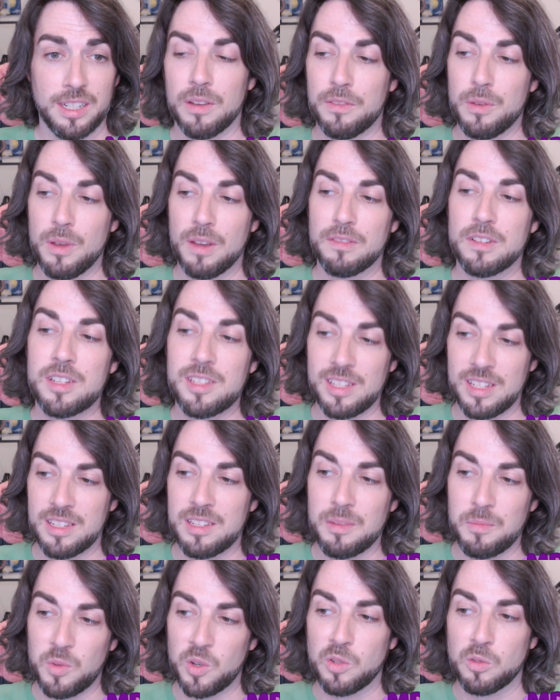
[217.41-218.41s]
So if you ever see
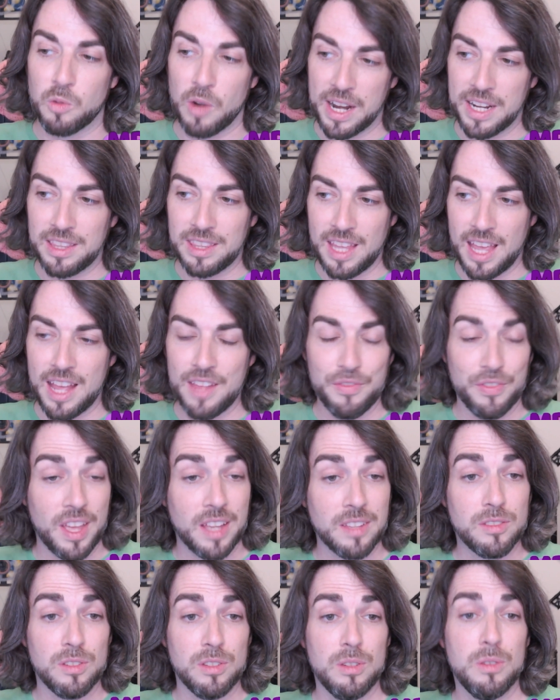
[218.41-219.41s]
someone write that,
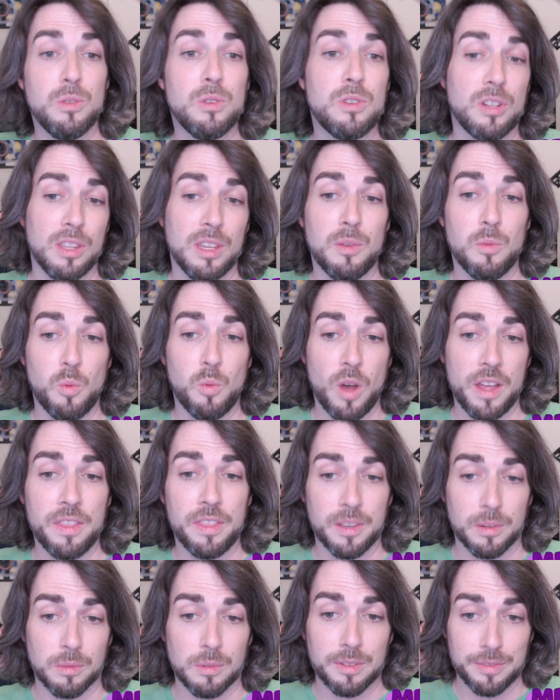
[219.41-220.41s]
that's usually
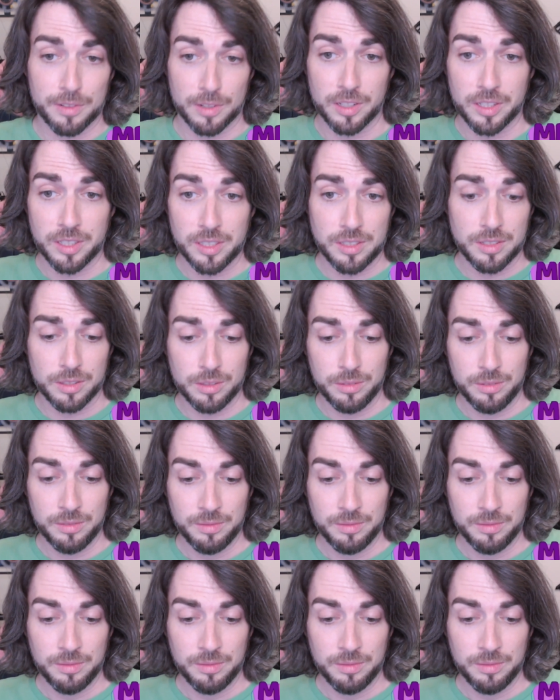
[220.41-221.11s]
what they're referring to.